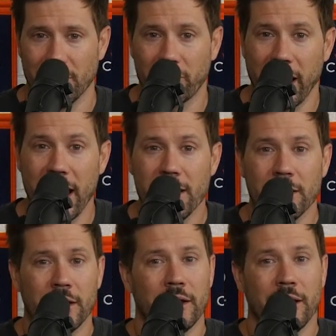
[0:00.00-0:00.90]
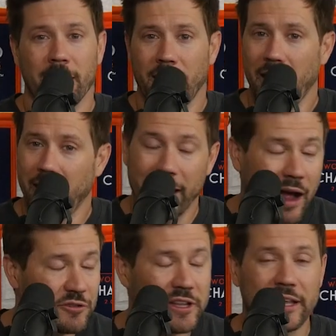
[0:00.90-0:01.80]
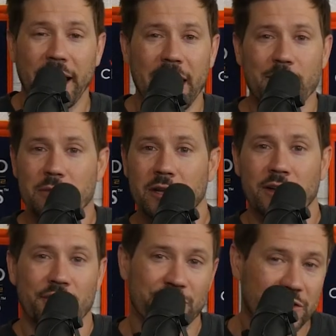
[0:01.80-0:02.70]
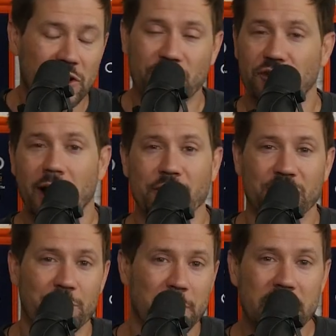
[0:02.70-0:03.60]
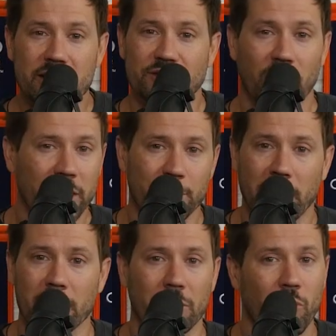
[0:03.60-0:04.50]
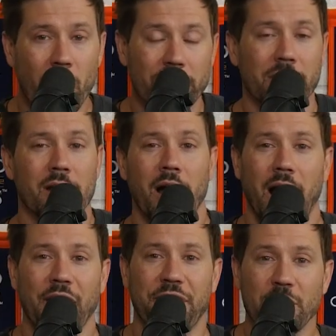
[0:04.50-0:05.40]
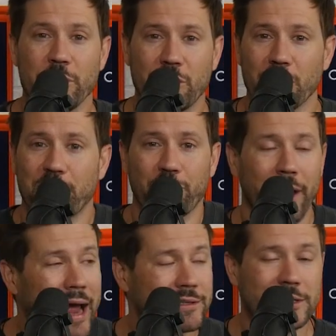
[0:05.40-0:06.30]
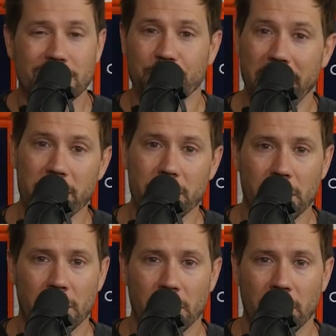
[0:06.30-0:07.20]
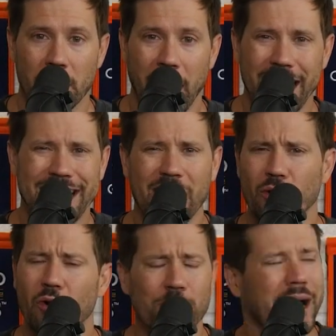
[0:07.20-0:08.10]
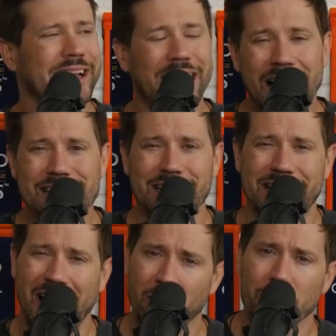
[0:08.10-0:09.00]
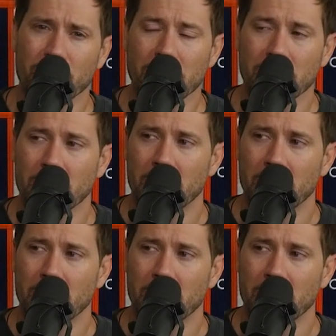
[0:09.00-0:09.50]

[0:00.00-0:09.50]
Okay? And after the game, CJ Stroud is in the media talking about, quote, I think we could have practiced better. I got to hold my guys accountable.